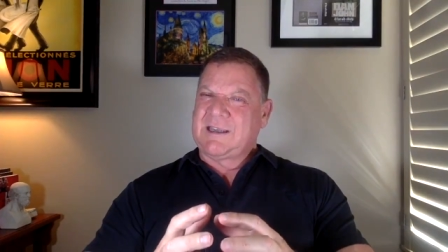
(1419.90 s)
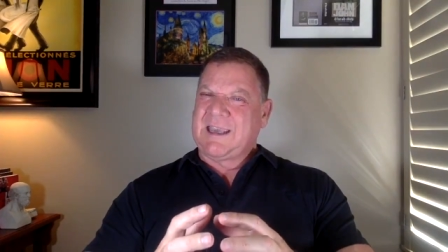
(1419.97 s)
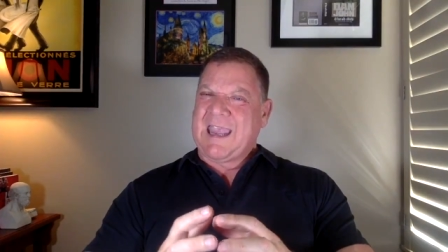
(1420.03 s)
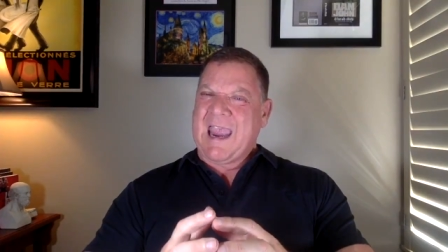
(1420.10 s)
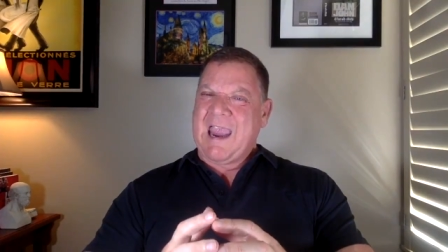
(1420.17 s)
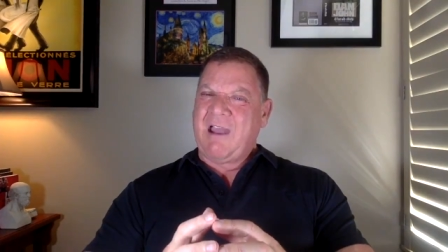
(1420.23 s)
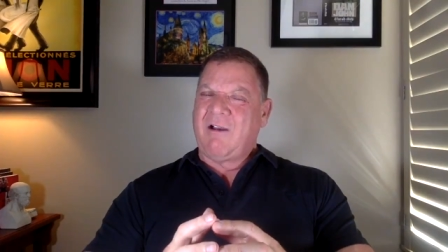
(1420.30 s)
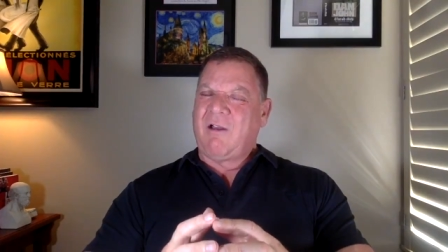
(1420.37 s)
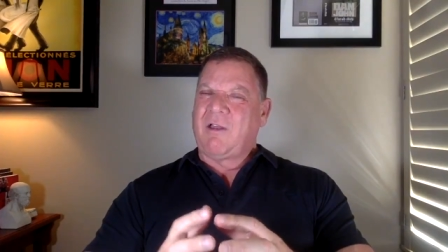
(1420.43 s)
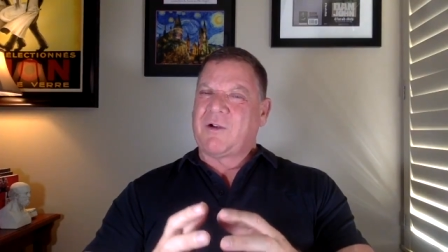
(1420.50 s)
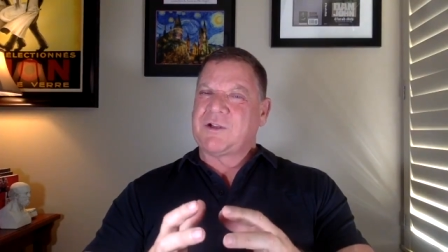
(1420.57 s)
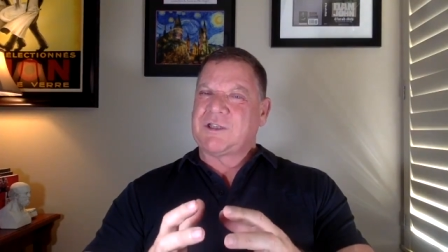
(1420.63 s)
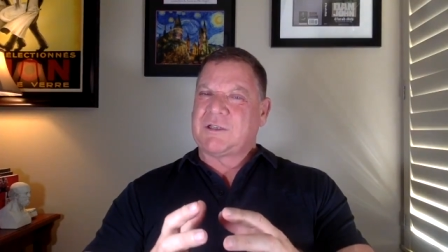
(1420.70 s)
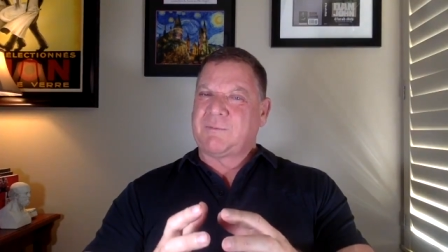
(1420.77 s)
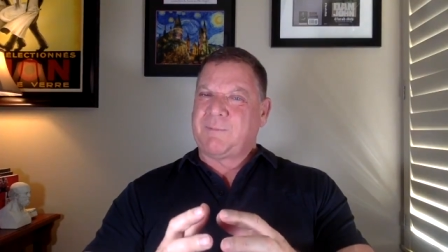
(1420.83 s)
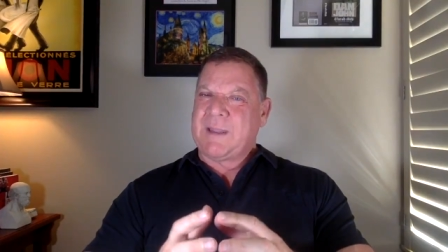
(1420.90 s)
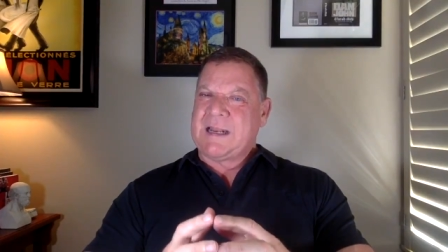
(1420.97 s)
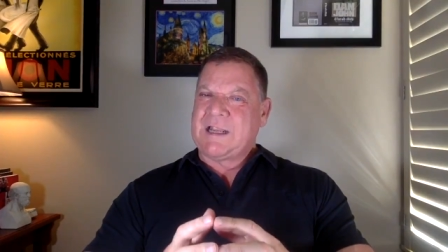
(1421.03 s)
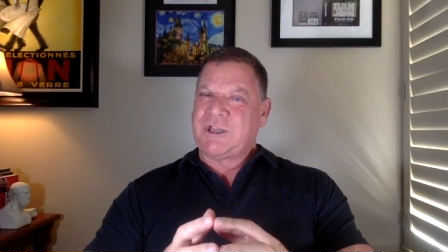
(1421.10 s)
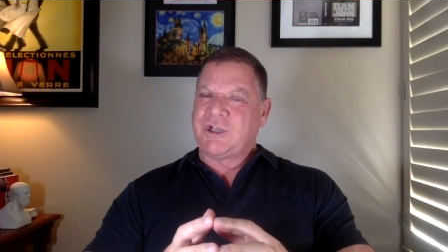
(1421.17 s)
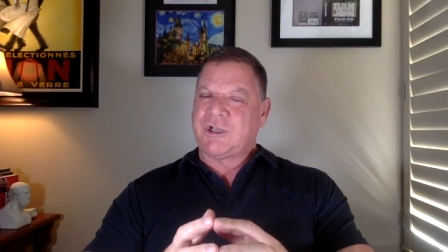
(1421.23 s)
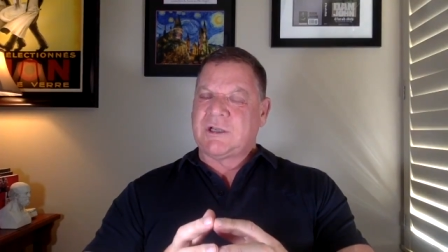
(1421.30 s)
kale or
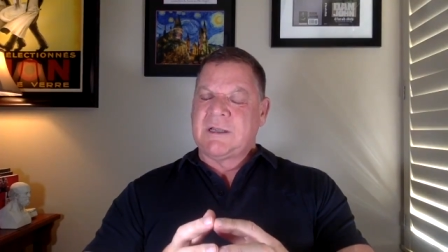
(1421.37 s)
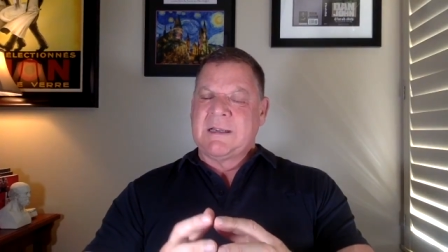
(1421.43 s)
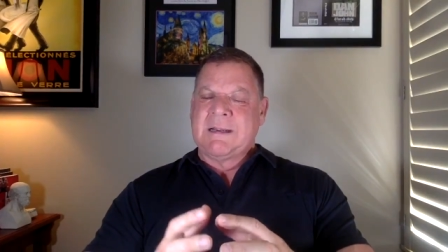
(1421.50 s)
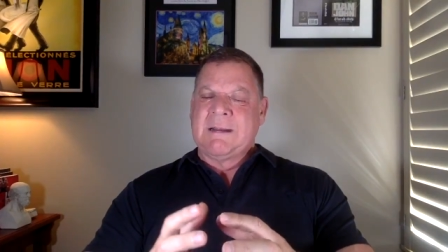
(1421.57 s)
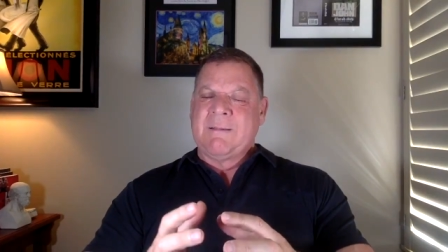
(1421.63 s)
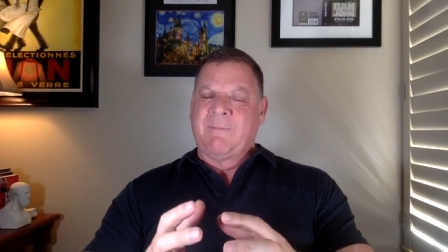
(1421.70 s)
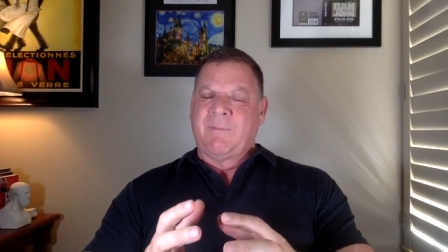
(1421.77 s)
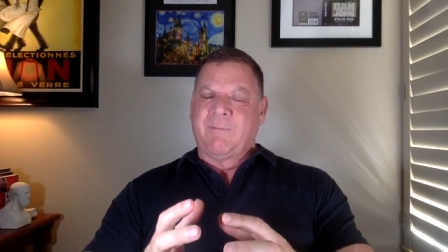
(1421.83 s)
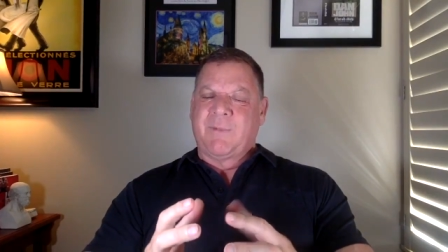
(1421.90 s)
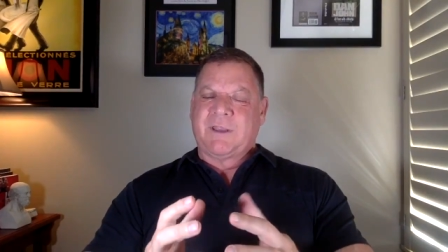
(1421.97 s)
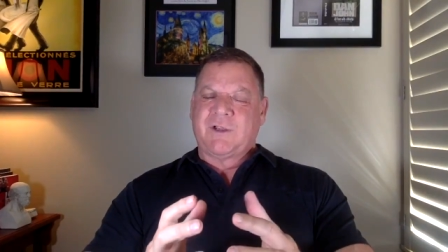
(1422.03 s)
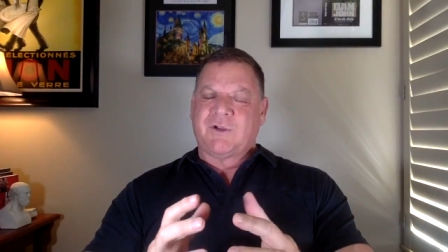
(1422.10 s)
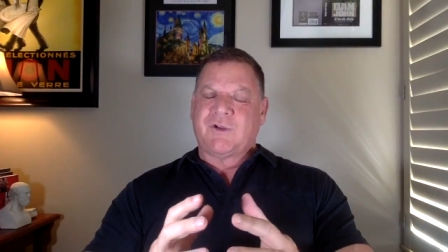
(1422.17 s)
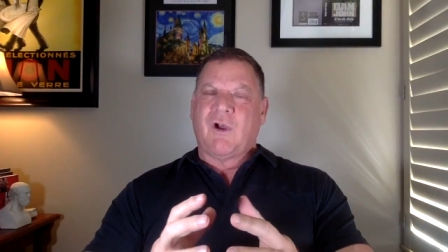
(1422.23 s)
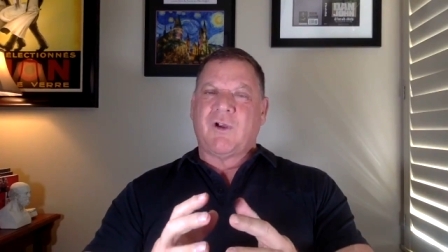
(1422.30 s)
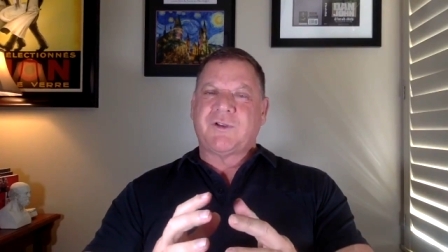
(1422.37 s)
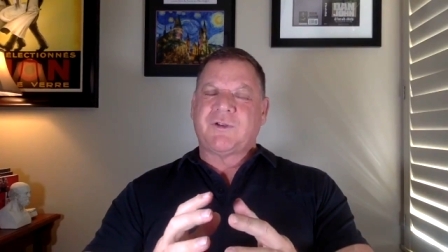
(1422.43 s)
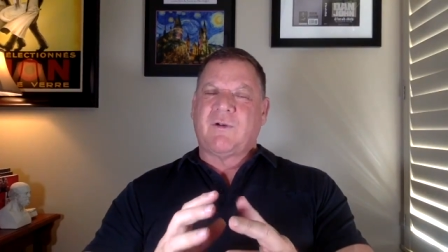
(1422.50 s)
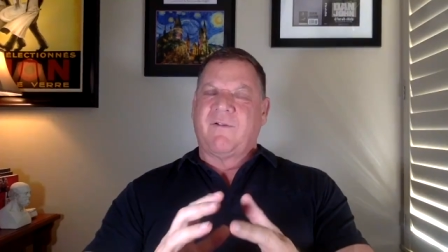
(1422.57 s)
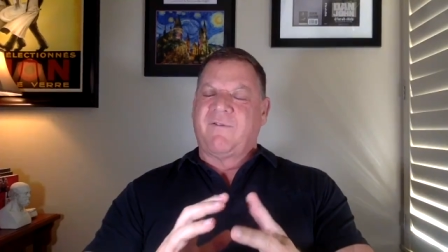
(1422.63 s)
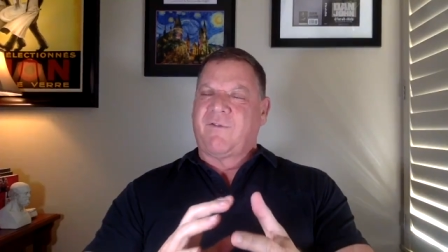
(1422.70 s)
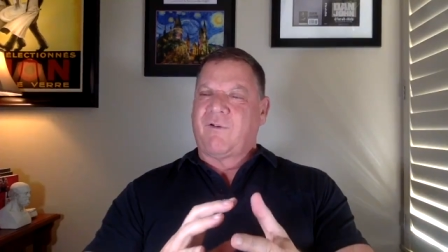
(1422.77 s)
spinach, but there's
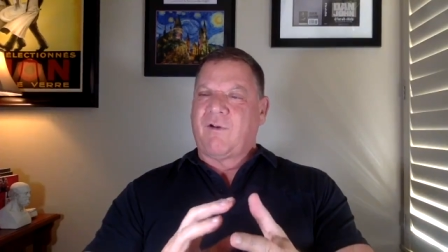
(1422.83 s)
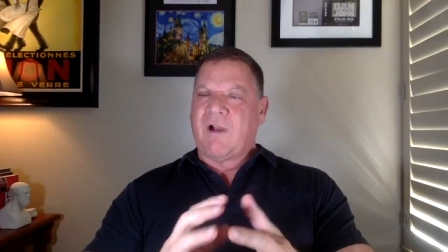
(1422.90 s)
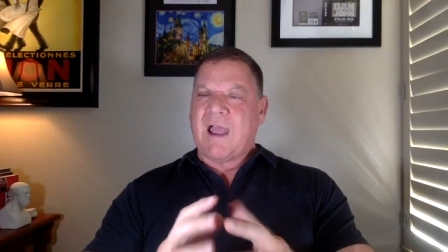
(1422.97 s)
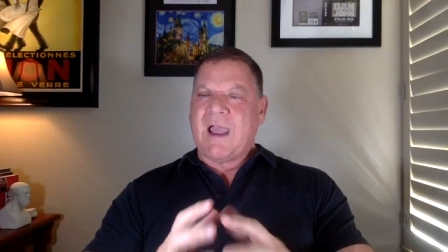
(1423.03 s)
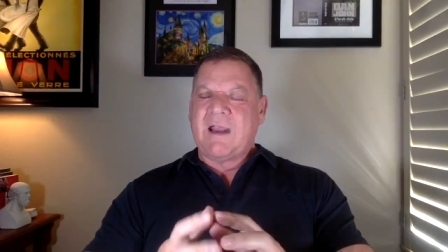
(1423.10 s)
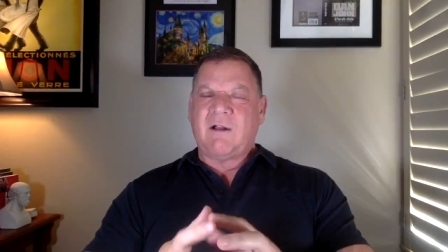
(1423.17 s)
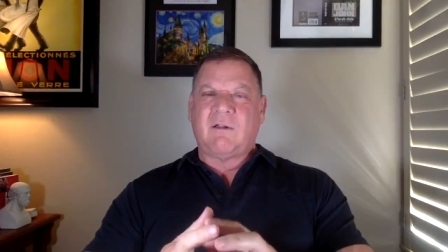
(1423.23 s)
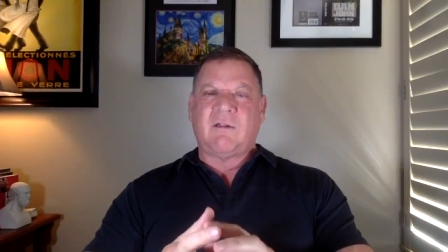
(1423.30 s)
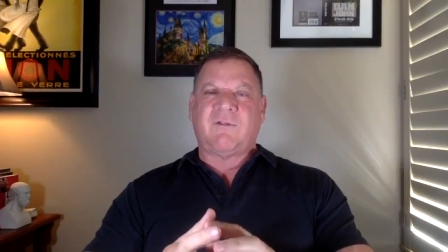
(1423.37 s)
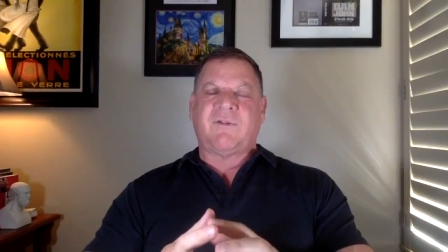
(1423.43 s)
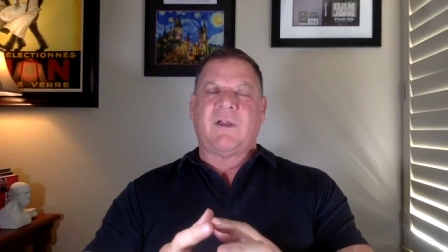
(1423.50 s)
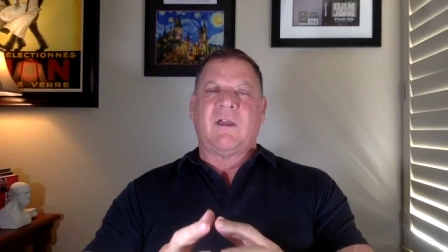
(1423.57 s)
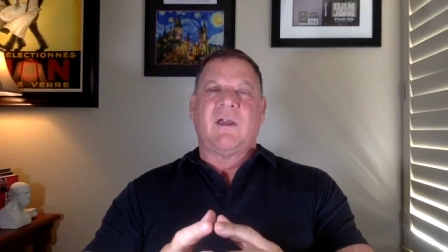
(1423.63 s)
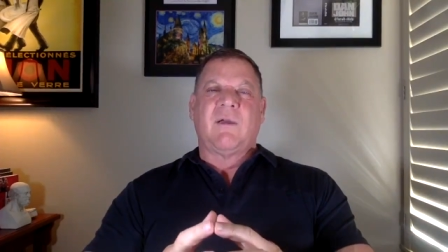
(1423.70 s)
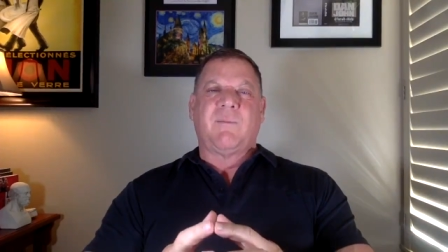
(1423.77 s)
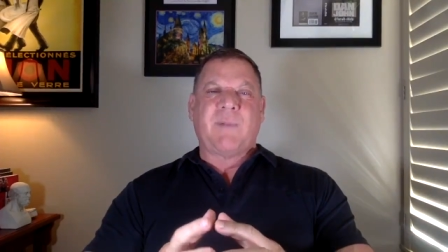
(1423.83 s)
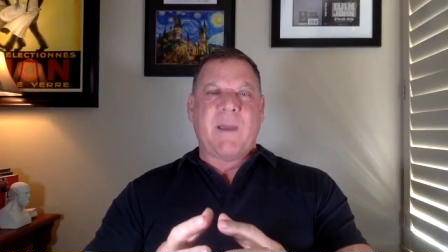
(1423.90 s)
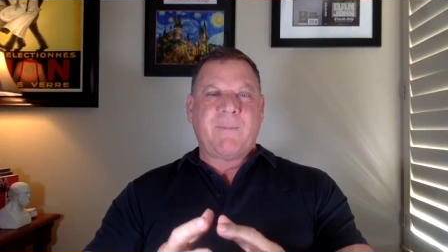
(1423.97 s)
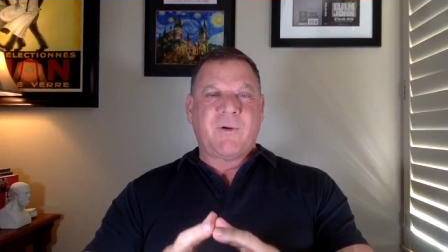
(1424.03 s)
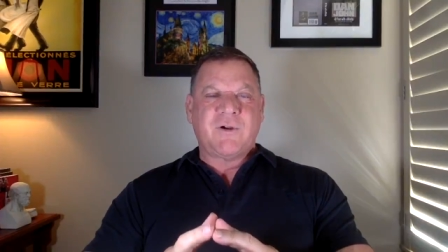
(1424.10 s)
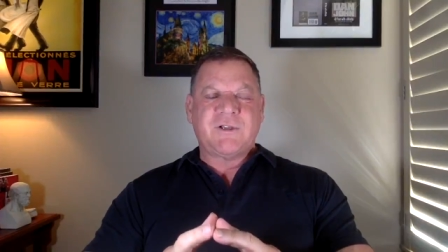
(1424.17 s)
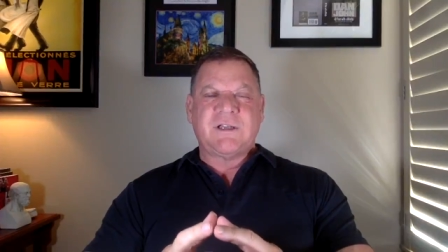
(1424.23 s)
also a varietal of
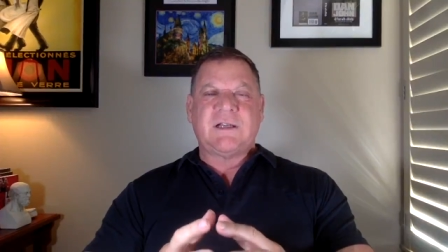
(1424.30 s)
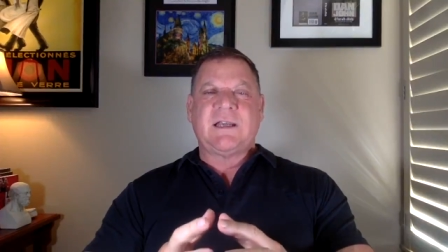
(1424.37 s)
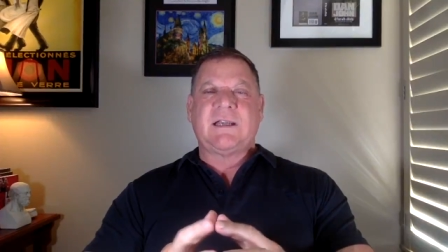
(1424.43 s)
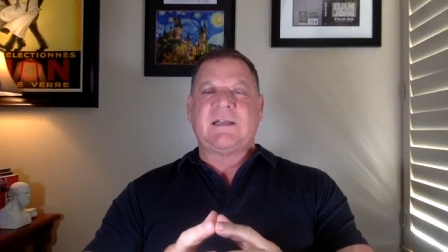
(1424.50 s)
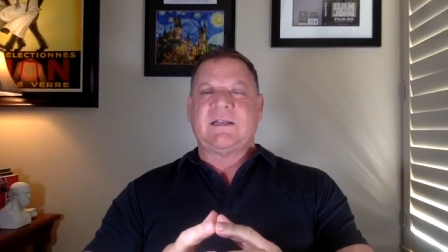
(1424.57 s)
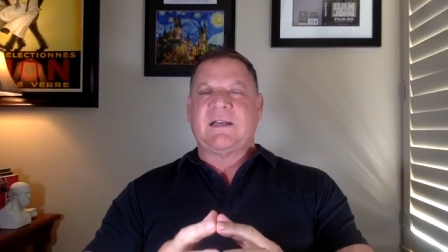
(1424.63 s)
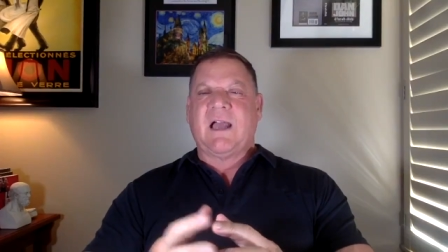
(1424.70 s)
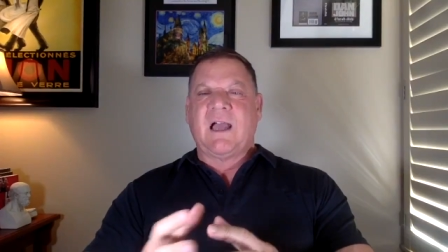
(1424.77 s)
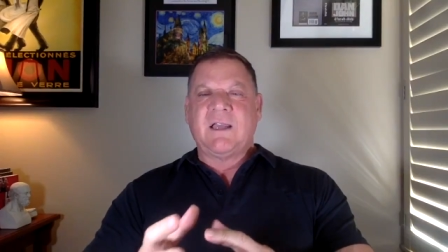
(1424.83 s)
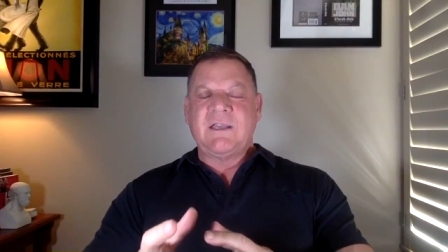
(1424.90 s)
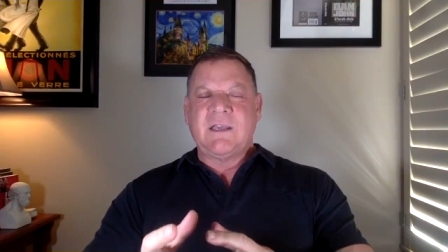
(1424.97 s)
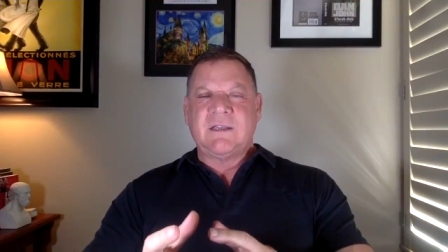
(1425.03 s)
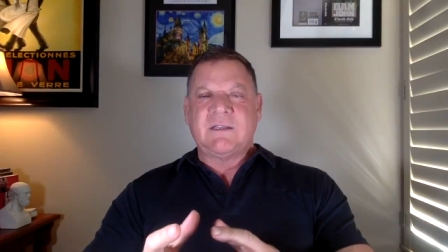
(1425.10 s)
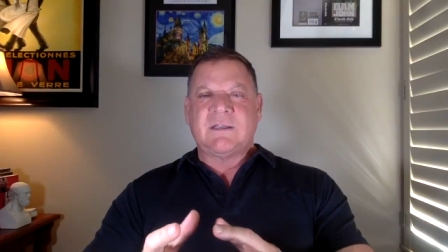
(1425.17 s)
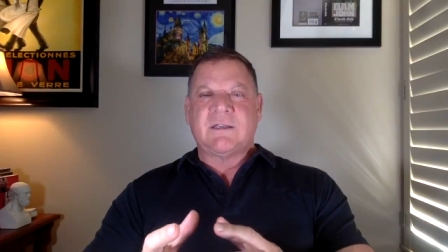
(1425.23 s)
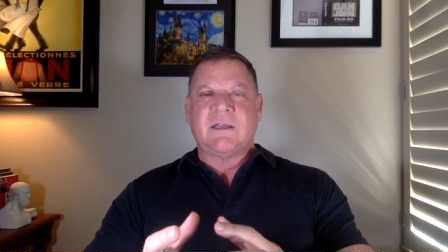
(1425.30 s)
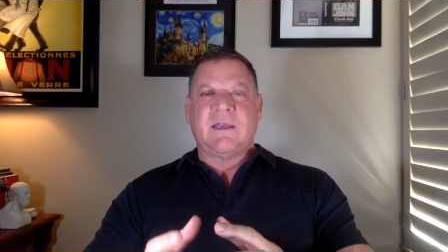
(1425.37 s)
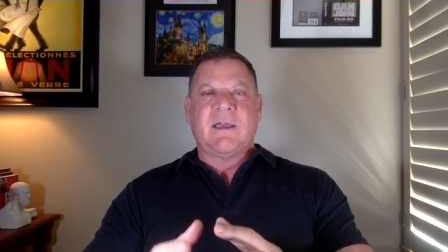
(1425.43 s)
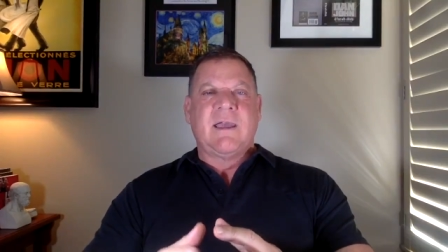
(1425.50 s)
peppers in it and onions,